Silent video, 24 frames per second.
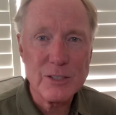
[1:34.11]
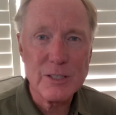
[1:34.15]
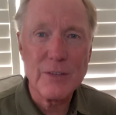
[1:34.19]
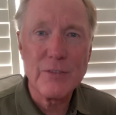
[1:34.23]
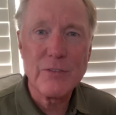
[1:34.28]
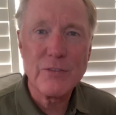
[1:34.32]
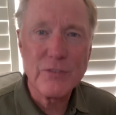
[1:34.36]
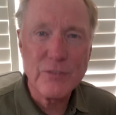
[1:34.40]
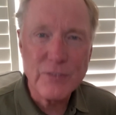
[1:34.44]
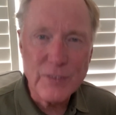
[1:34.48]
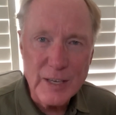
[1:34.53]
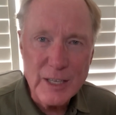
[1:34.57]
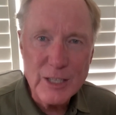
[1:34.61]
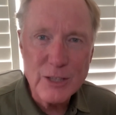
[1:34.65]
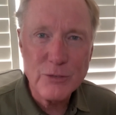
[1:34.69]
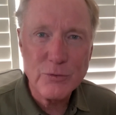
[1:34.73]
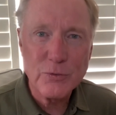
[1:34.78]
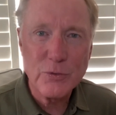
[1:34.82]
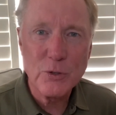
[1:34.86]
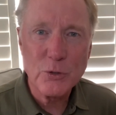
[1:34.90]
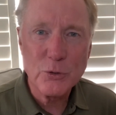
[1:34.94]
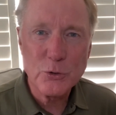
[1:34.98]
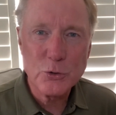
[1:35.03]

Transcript: the faithful